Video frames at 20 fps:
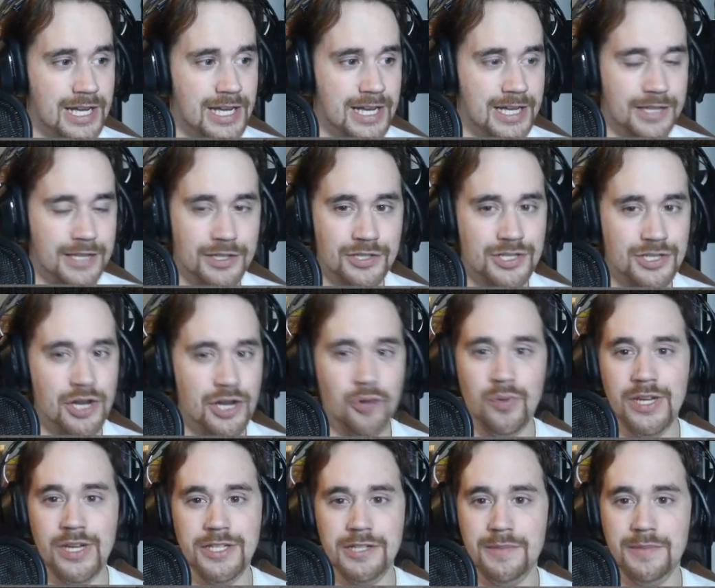There's no
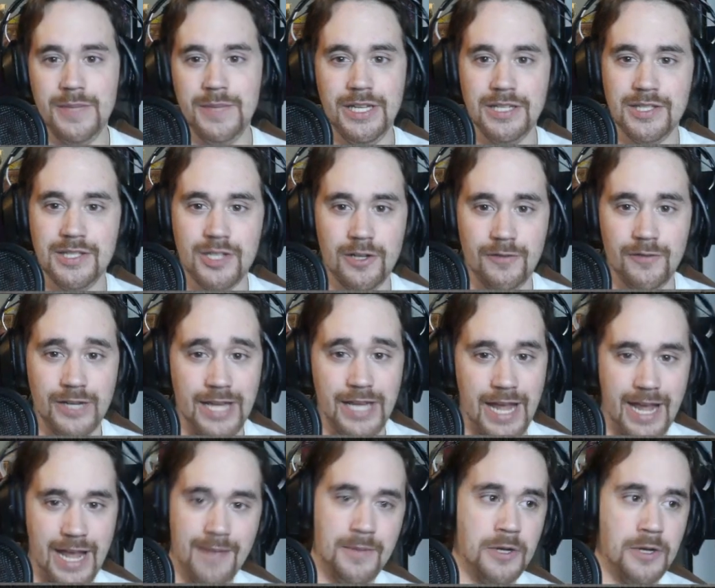reason to be conserving
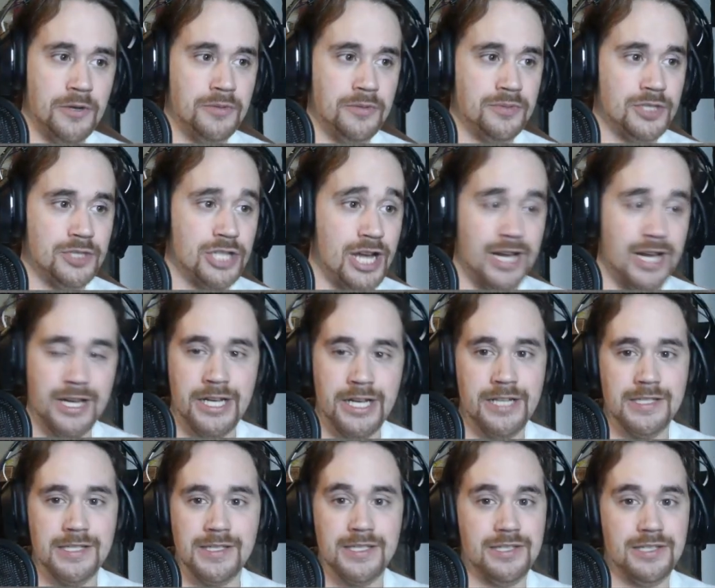ammo.
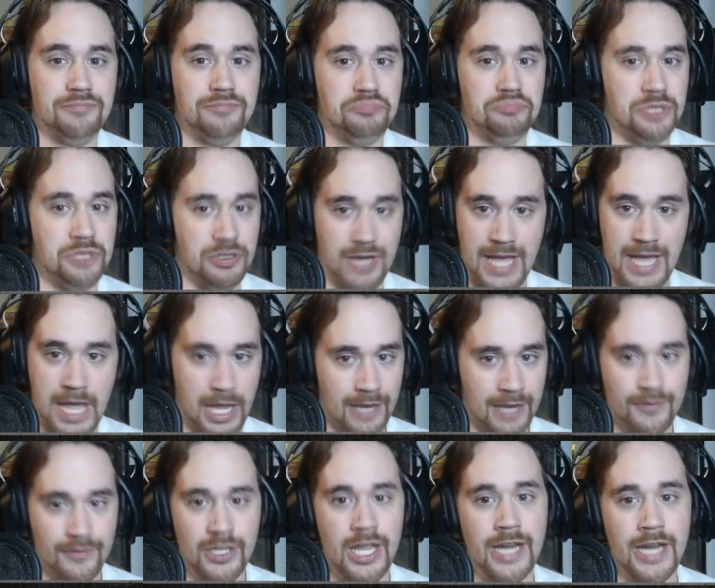Shotguns do a hell
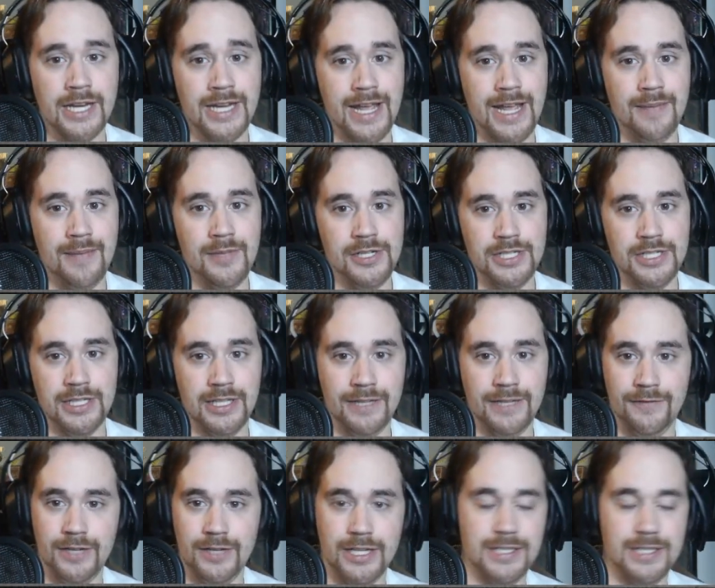of a lot of damage in the
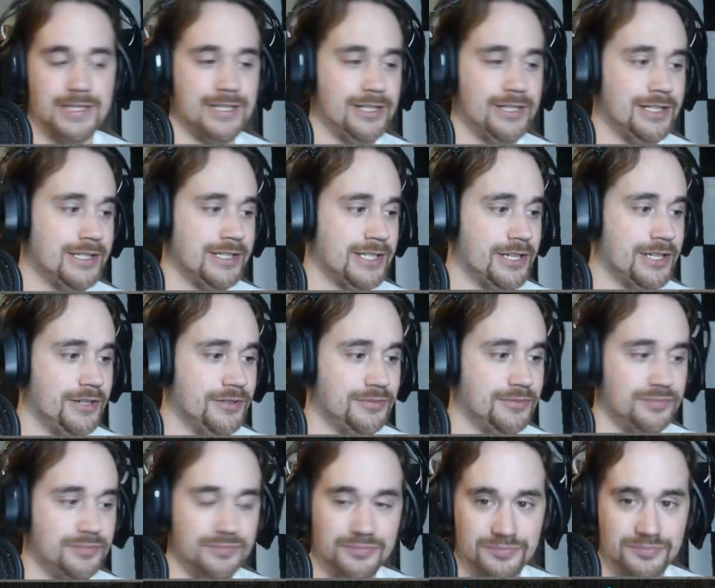Left 4 Dead series, so
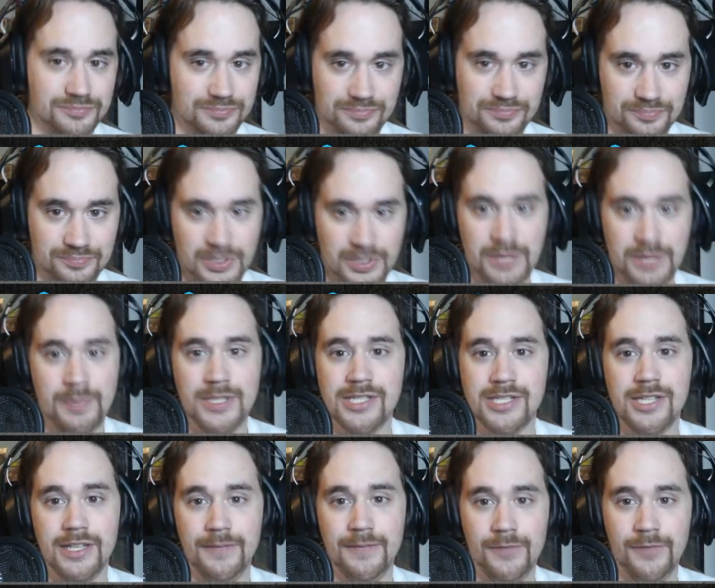put the
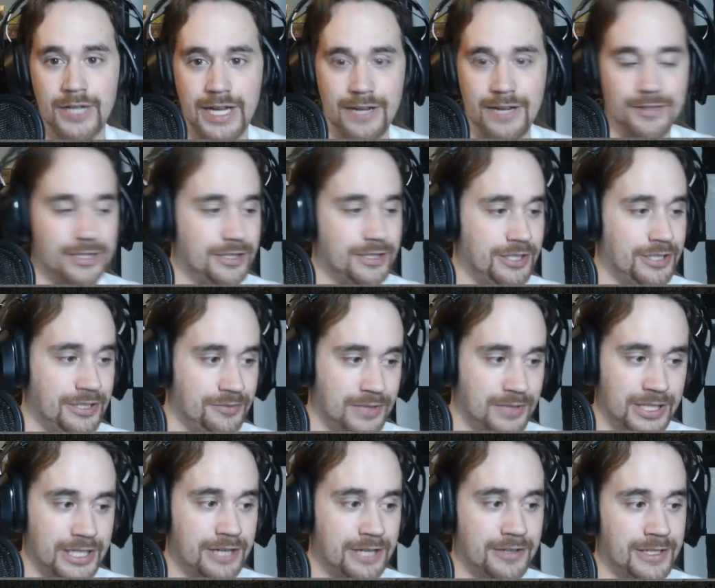pistol up for now, dude. You
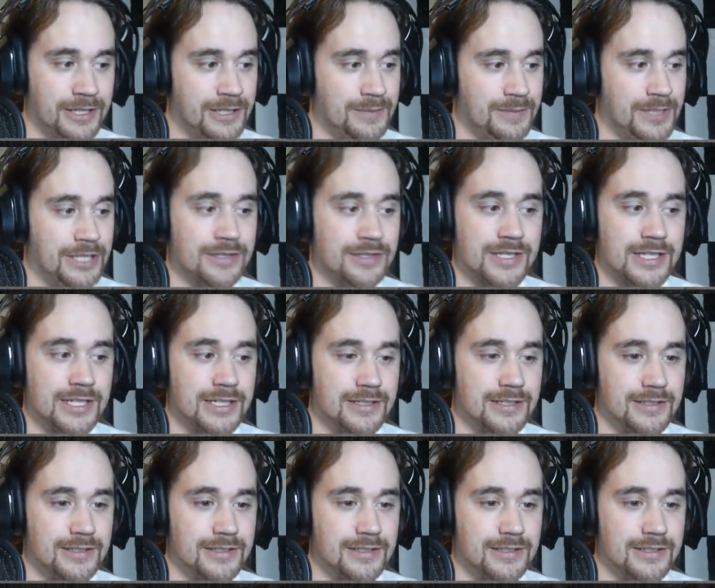really don't need to be using it.